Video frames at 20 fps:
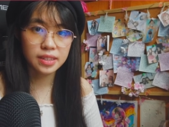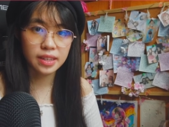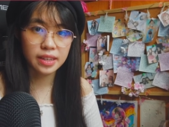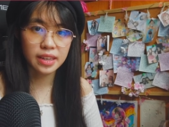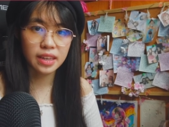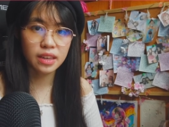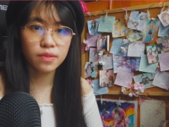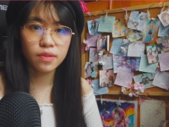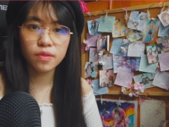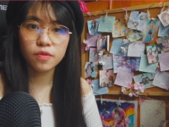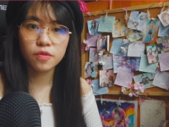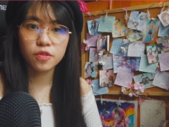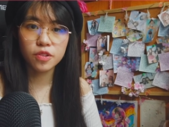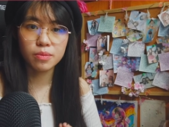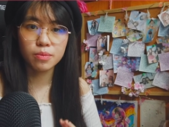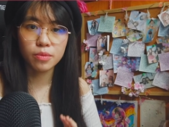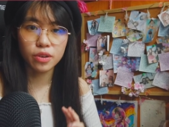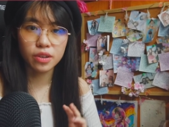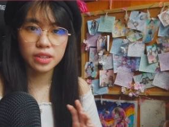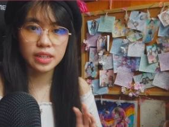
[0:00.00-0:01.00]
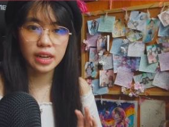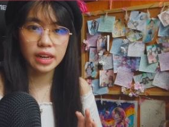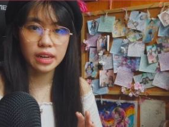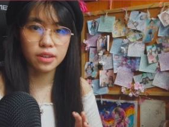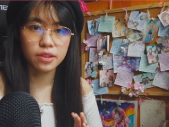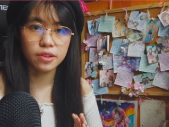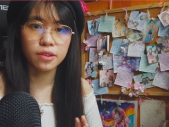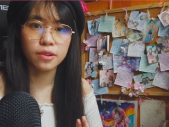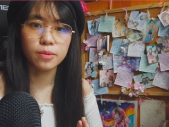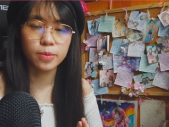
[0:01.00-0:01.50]
Like even for more
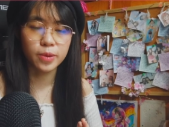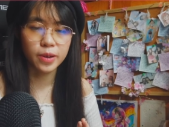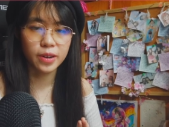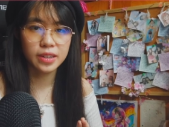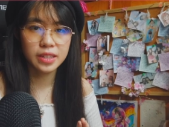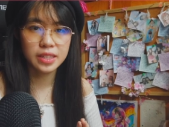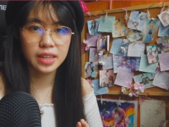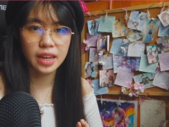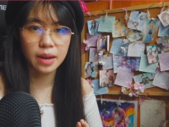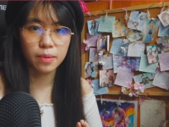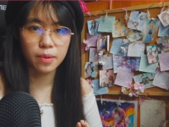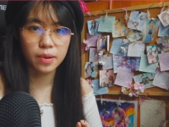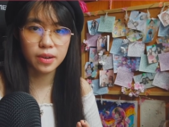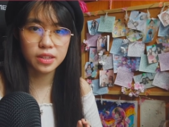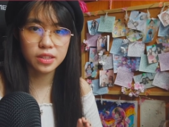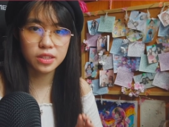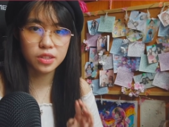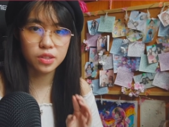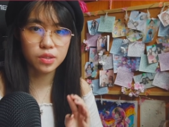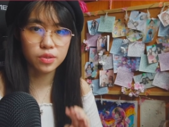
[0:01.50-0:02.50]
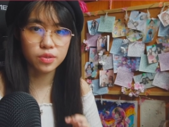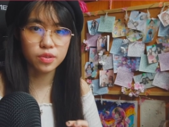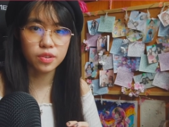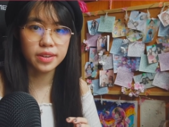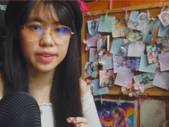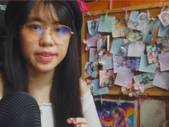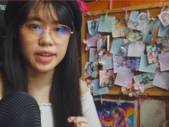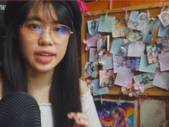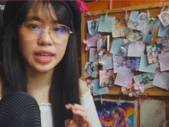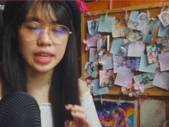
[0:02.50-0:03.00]
technical works, I wanted to
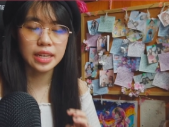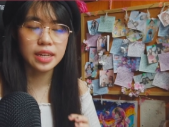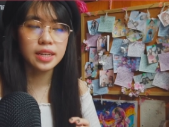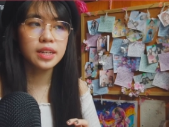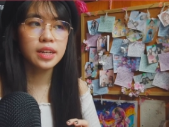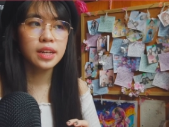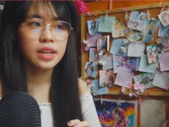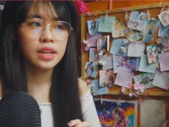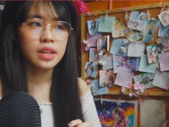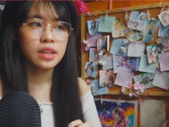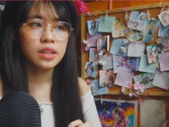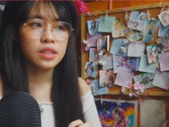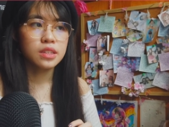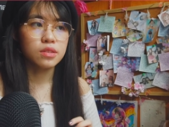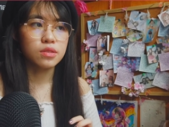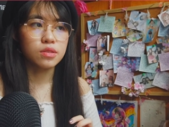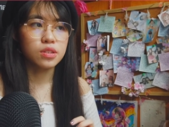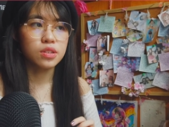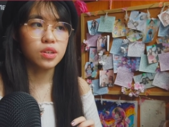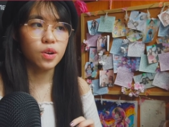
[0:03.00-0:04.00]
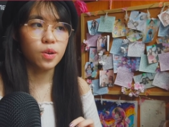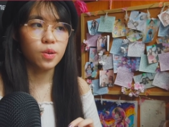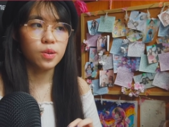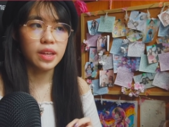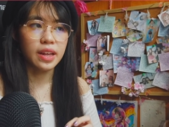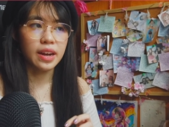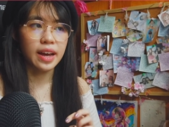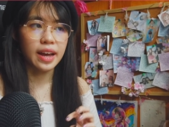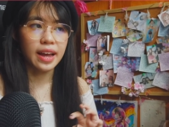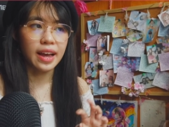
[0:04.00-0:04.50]
include it in to show
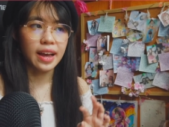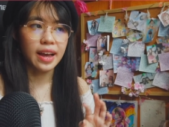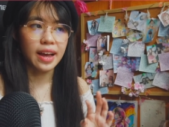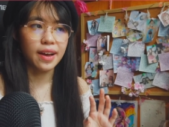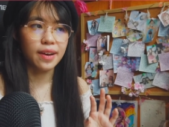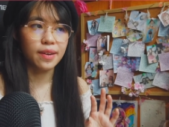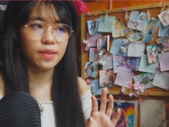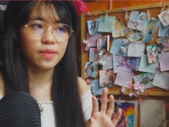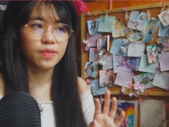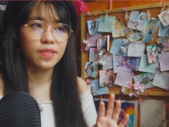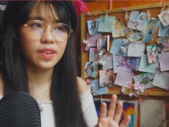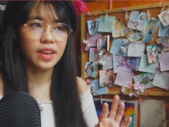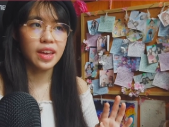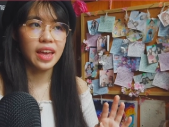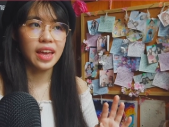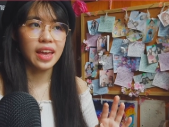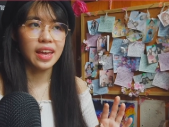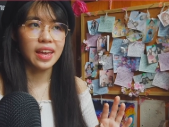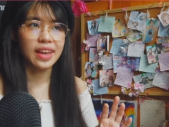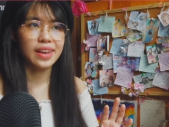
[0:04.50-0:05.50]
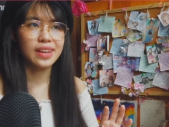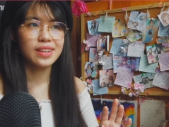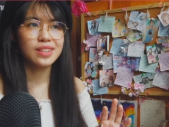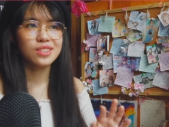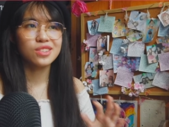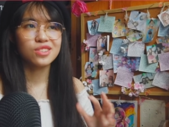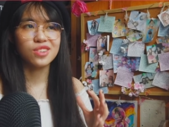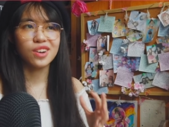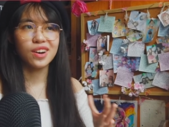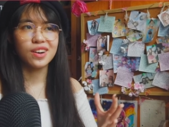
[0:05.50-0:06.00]
that I have a
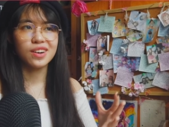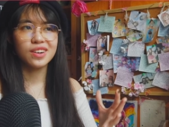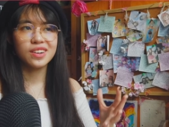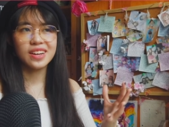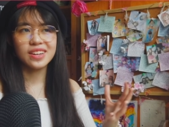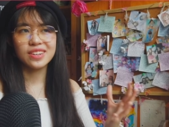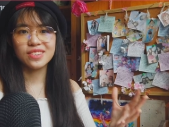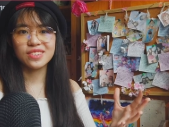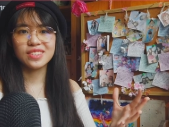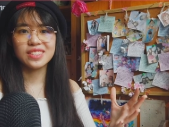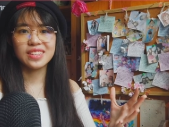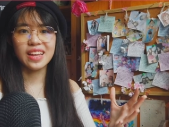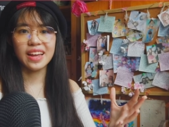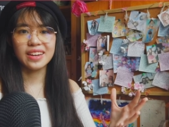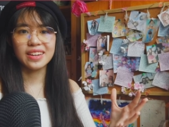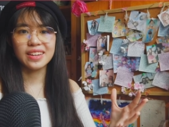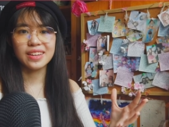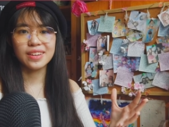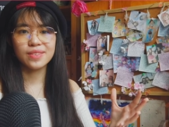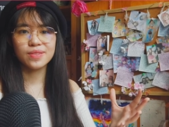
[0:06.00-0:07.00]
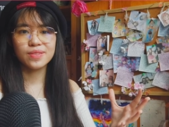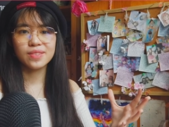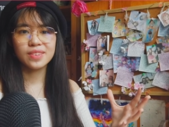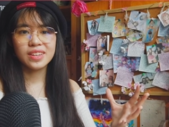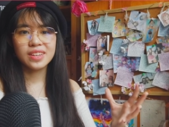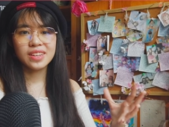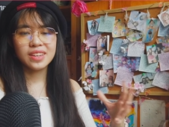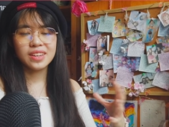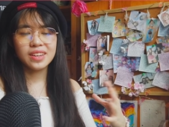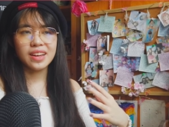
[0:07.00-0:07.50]
strong understanding
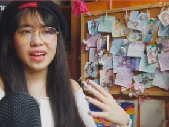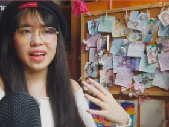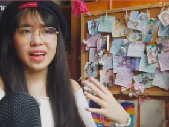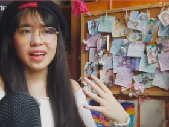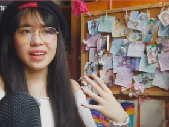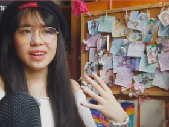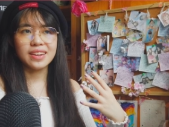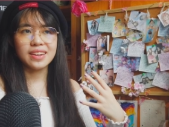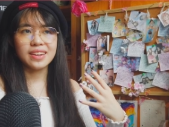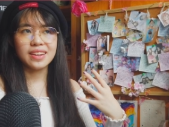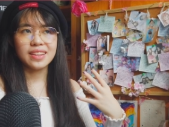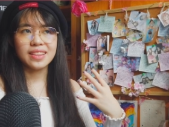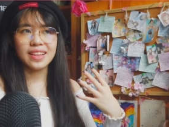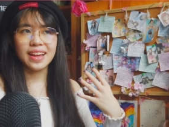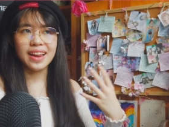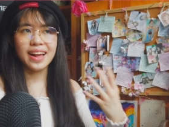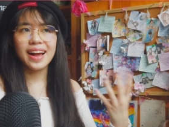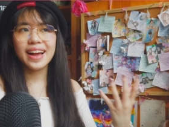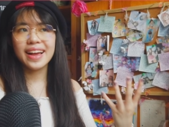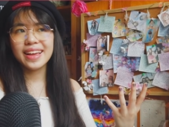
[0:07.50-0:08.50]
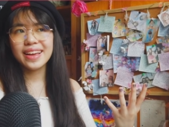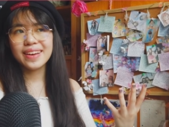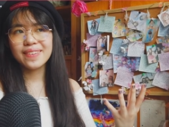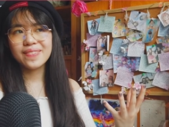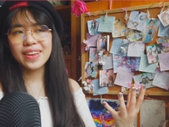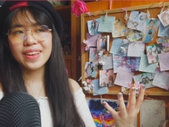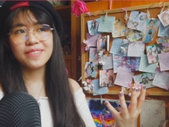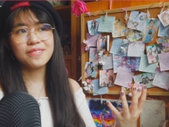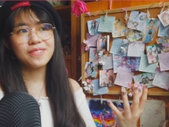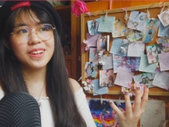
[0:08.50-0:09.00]
and that I am
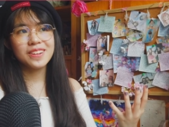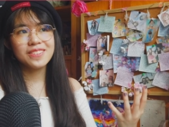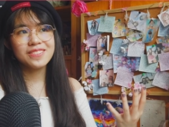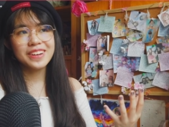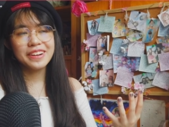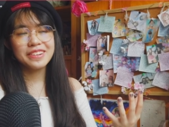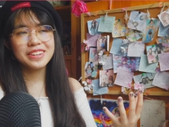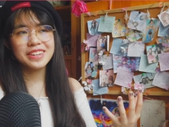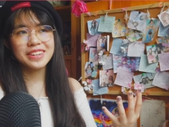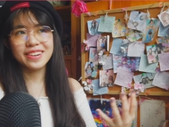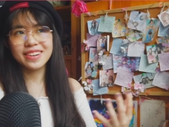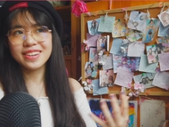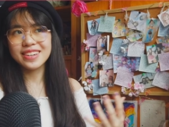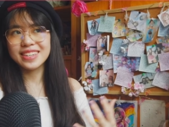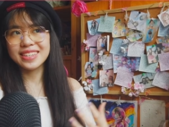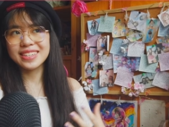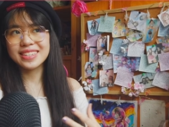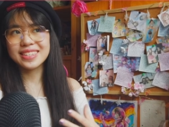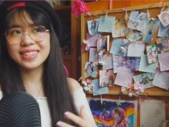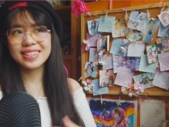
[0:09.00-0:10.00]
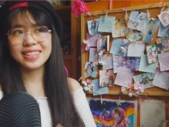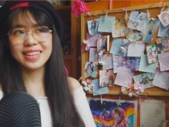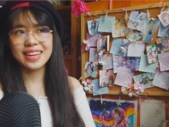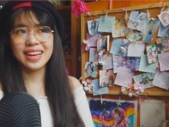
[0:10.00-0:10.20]
a well-rounded artist.